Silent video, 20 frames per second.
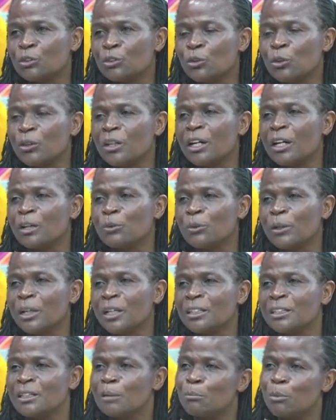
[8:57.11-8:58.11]
So they had to
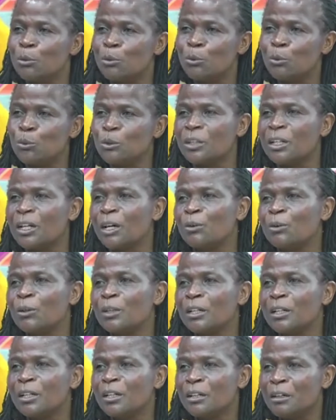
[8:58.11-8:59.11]
get somebody who is
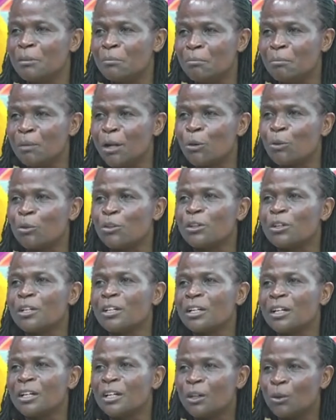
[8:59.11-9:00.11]

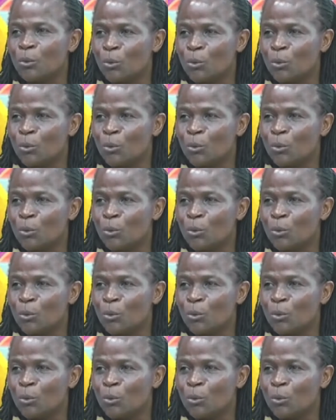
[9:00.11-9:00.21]
loud-mouthed,